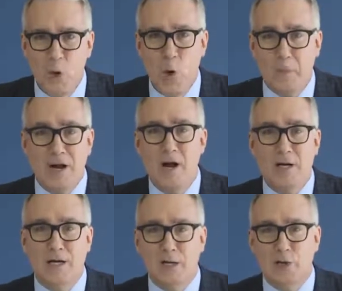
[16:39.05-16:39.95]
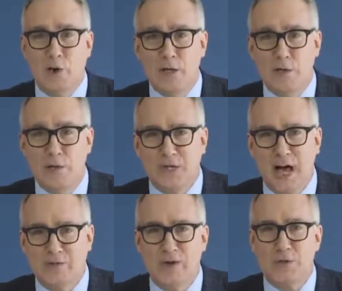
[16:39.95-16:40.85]
who appeared in a joint news
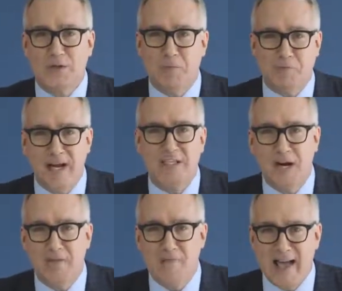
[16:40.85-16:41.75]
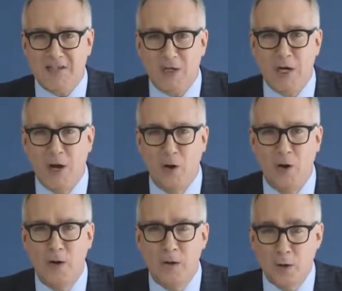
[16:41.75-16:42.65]
conference with the president of
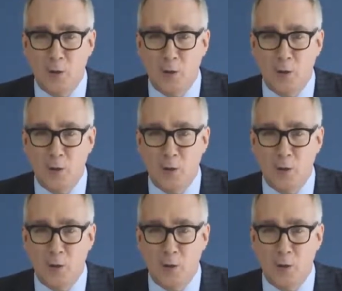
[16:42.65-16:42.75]
Mexico